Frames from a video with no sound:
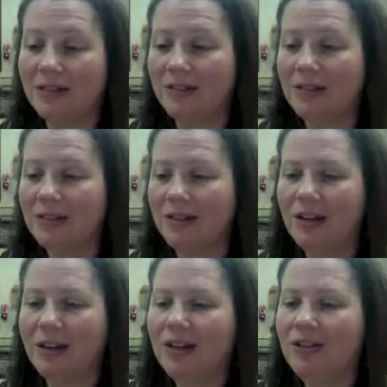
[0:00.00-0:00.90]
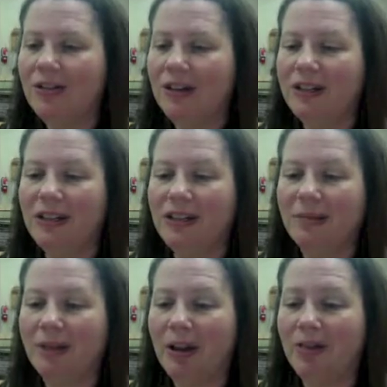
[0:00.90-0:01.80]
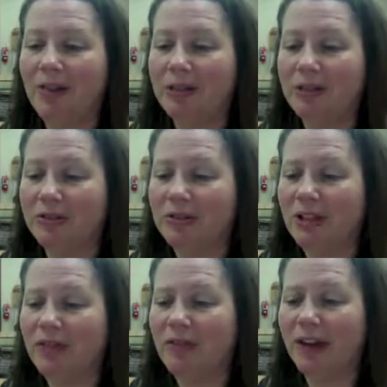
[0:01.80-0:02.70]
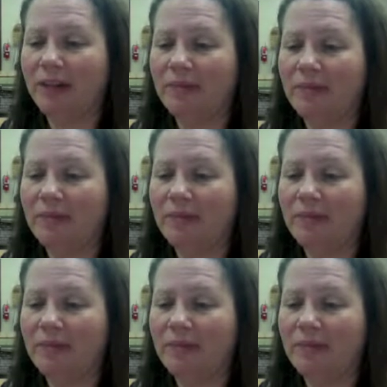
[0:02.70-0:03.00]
Lucas. "You couldn't kick the ball if it was glued to your foot."